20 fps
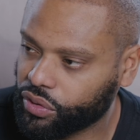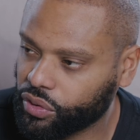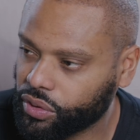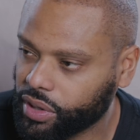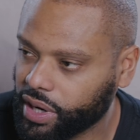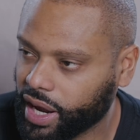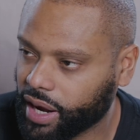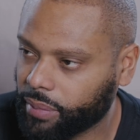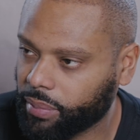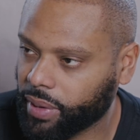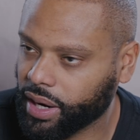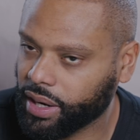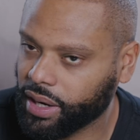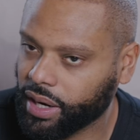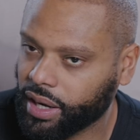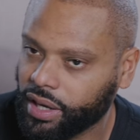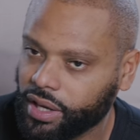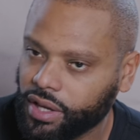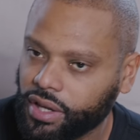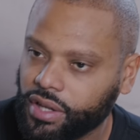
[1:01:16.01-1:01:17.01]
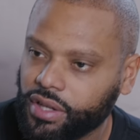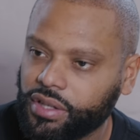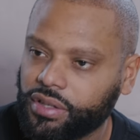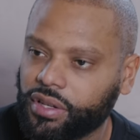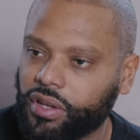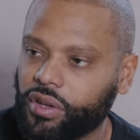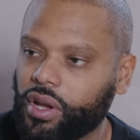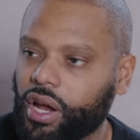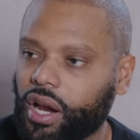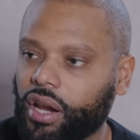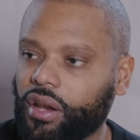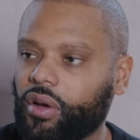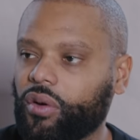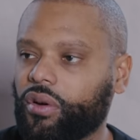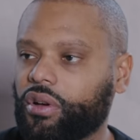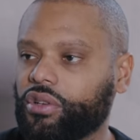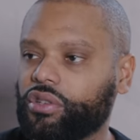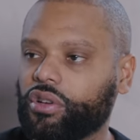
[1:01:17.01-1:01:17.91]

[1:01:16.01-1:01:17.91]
The yeah. crew neck might not. You got to know